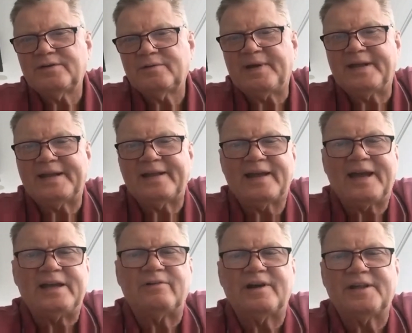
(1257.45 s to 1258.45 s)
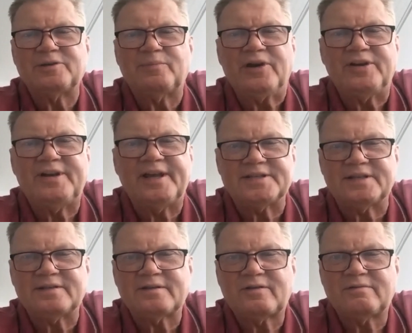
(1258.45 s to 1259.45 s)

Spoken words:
about 8 runners at Beaudesert.